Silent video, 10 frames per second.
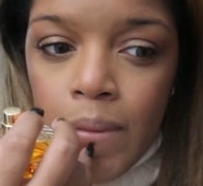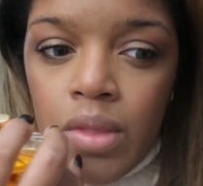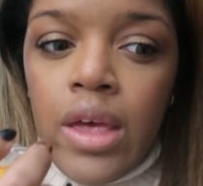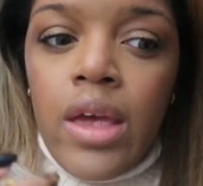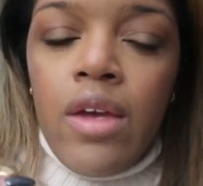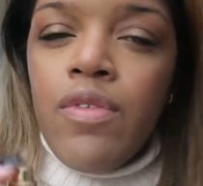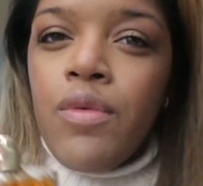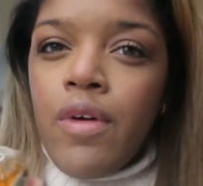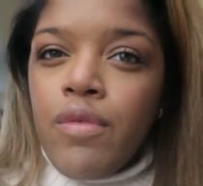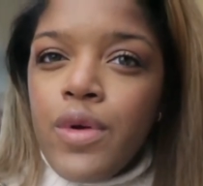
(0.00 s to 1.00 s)
Like if
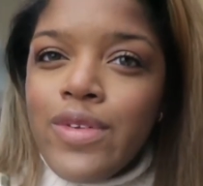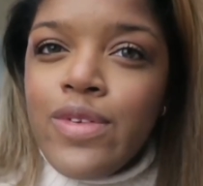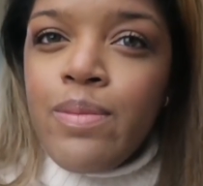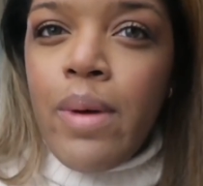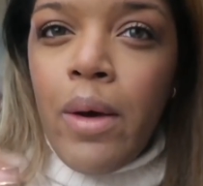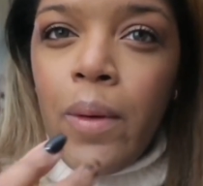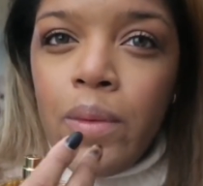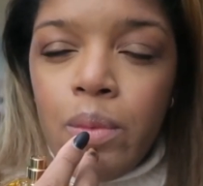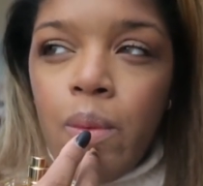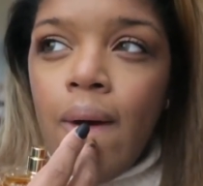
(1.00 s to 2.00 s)
you've ever
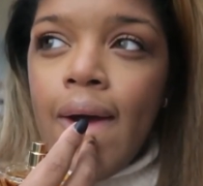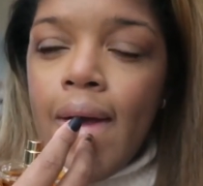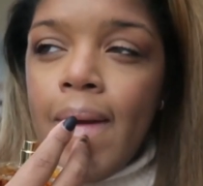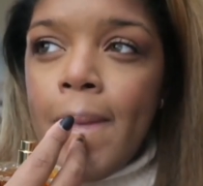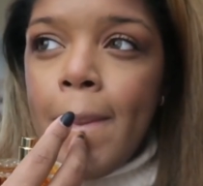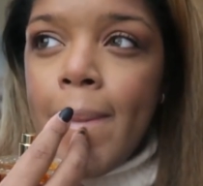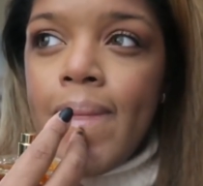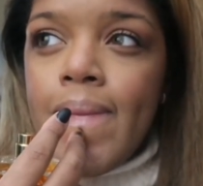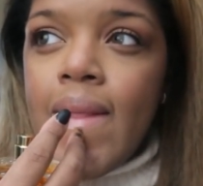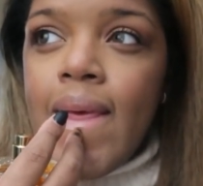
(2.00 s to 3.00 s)
smelled what
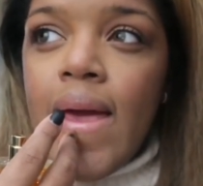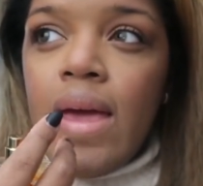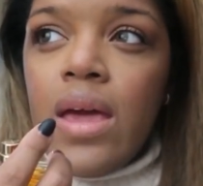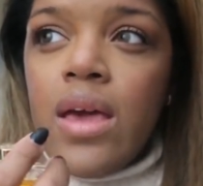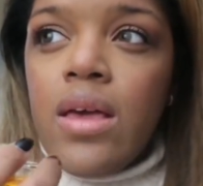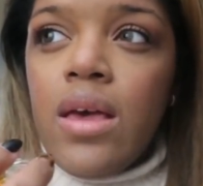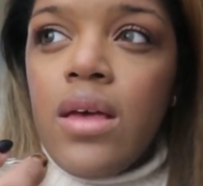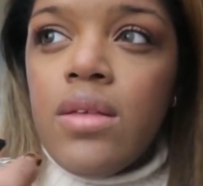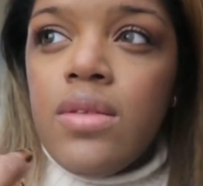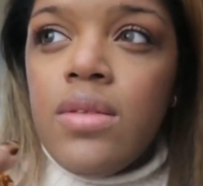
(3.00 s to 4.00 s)
a
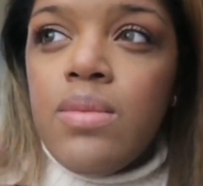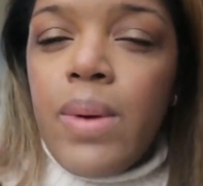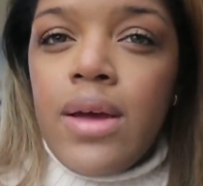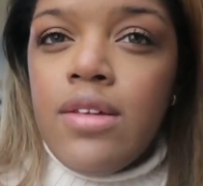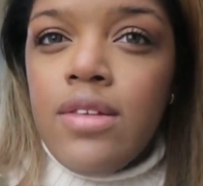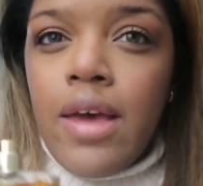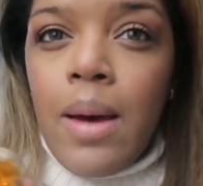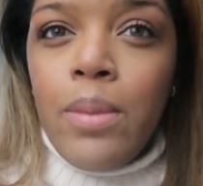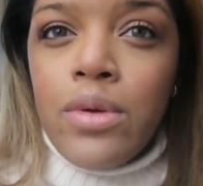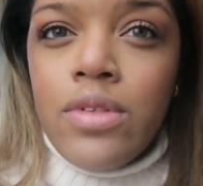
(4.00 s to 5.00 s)
spiced
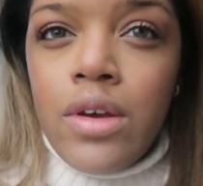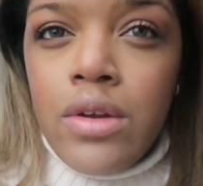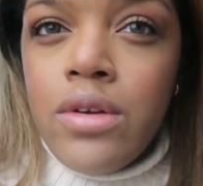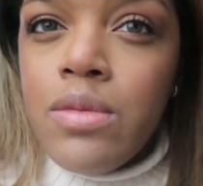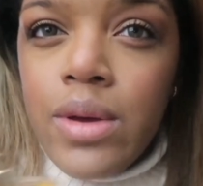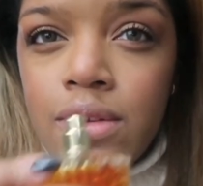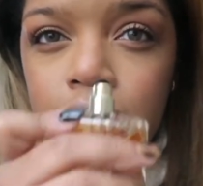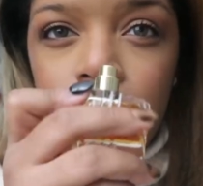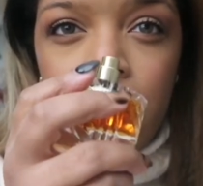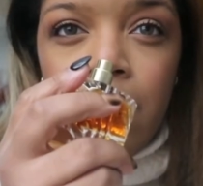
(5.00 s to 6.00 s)
apple cider smells
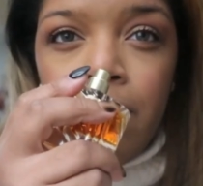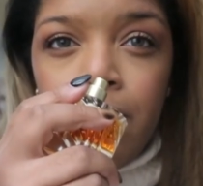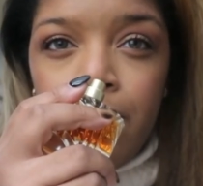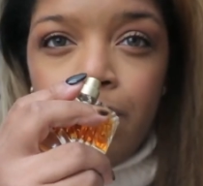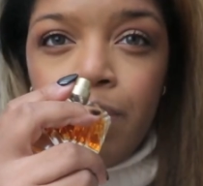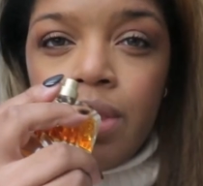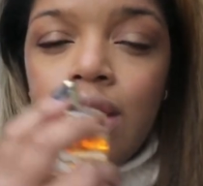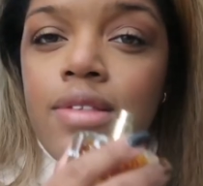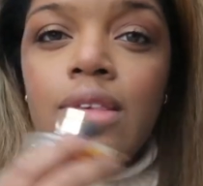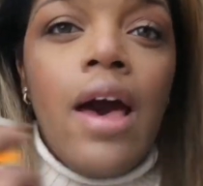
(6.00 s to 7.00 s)
like,
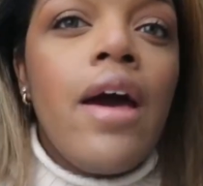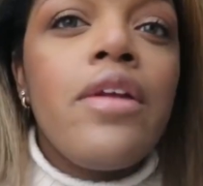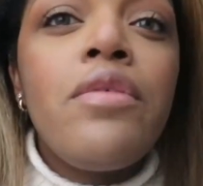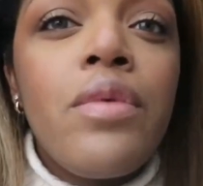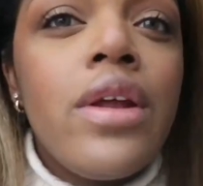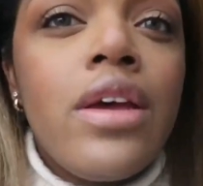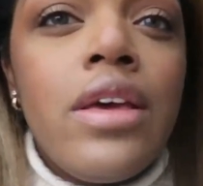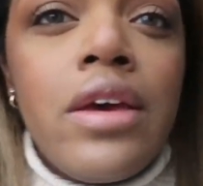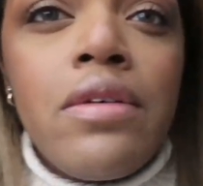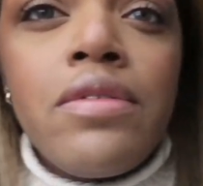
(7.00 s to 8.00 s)
that's kind of what it
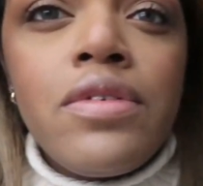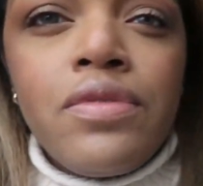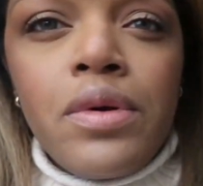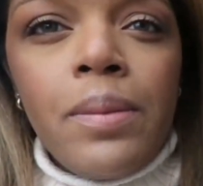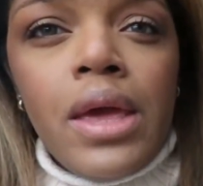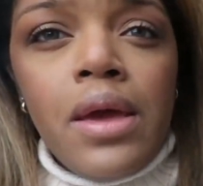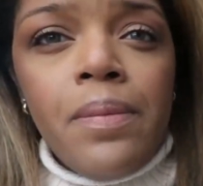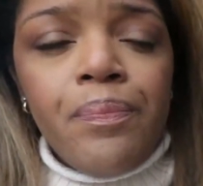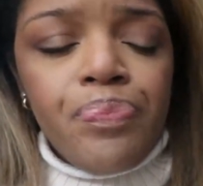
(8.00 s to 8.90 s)
gives for me.